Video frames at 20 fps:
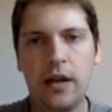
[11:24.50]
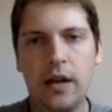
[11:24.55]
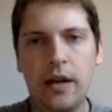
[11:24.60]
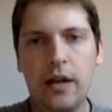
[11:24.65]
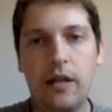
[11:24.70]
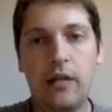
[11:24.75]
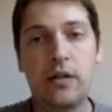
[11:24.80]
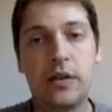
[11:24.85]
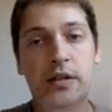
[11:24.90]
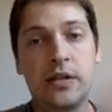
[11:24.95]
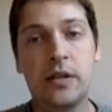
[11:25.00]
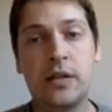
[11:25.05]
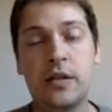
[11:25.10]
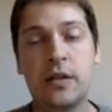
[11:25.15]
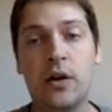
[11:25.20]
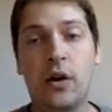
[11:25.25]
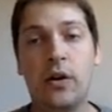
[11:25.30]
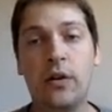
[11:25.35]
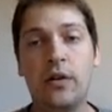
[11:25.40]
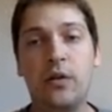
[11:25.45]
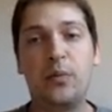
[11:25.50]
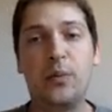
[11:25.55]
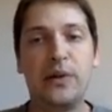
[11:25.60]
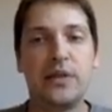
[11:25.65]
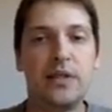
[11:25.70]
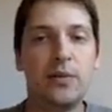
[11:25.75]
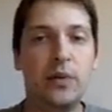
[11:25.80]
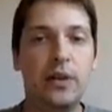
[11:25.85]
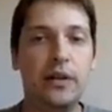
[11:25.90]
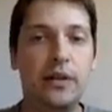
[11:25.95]
There exist other
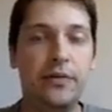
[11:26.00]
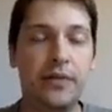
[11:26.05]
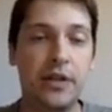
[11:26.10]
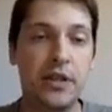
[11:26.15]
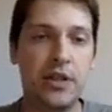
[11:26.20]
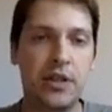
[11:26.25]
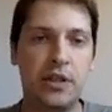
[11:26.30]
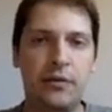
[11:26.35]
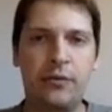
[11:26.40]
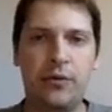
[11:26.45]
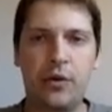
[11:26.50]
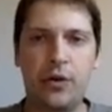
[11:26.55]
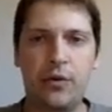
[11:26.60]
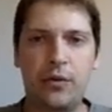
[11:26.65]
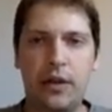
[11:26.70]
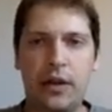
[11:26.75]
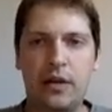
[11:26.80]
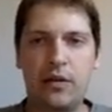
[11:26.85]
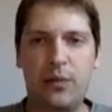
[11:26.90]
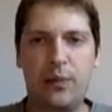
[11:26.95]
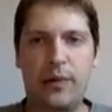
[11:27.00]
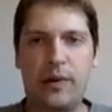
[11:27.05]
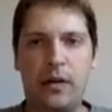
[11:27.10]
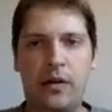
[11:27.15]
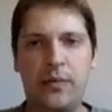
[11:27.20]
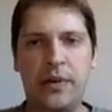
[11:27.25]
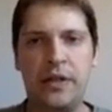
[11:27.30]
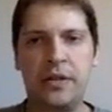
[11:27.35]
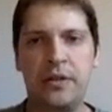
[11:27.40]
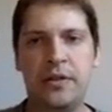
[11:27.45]
possible definitions for critical
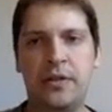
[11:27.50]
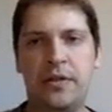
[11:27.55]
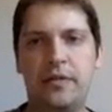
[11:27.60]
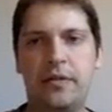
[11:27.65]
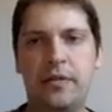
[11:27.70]
parameters.